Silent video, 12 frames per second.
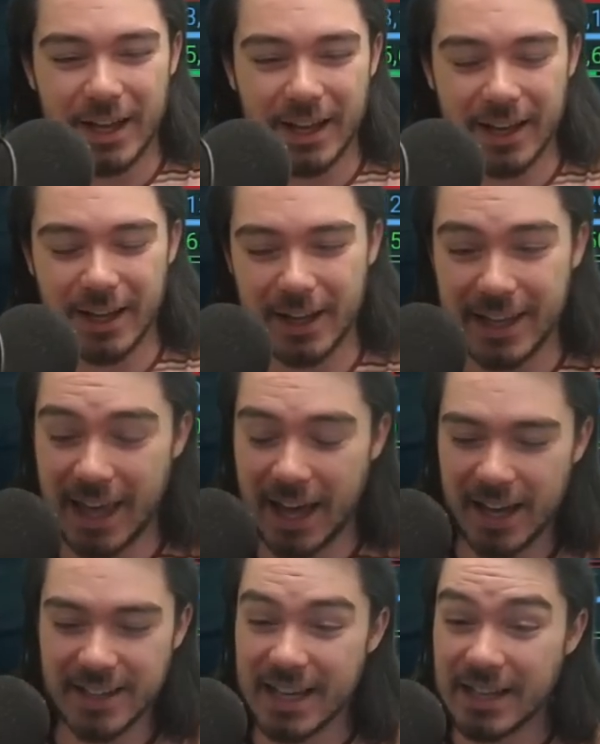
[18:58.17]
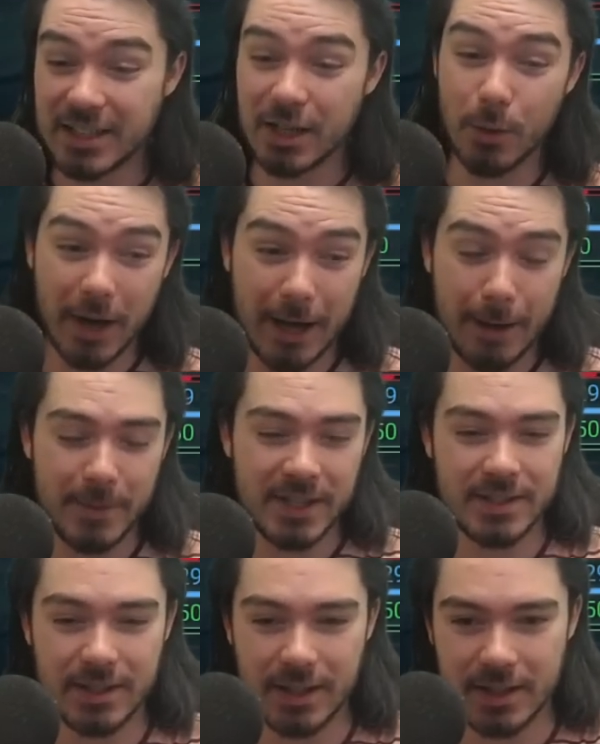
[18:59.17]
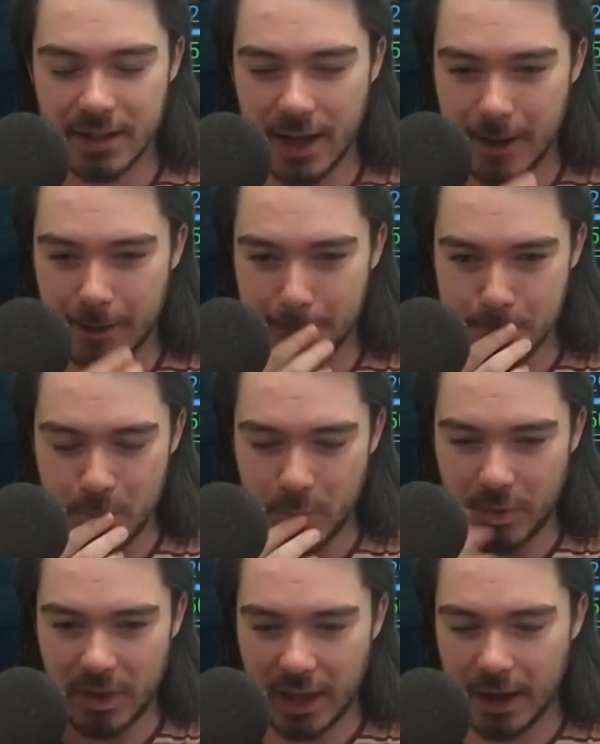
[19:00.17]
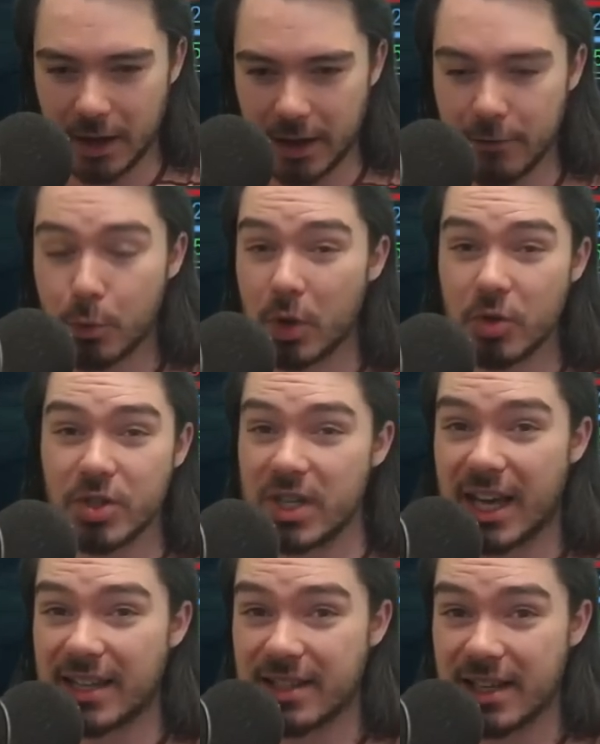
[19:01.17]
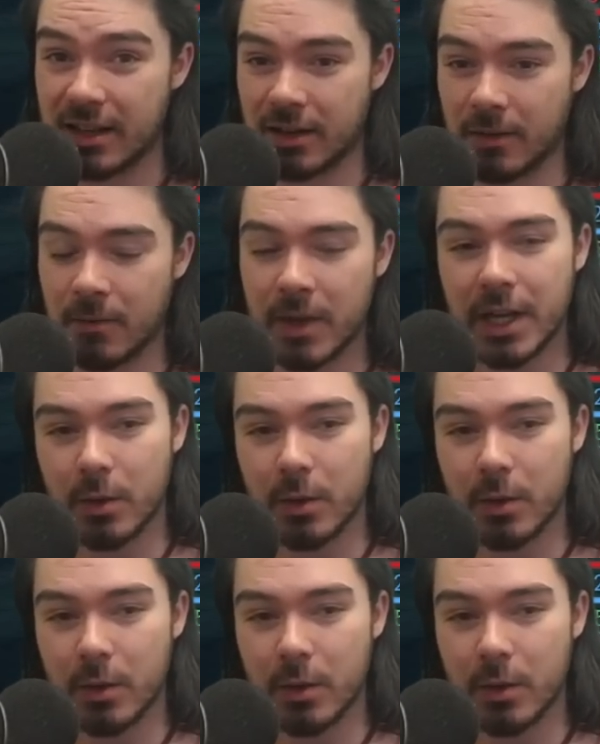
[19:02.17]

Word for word: Uh, yeah, essentially what happens is that uh, if Wuji gets eaten,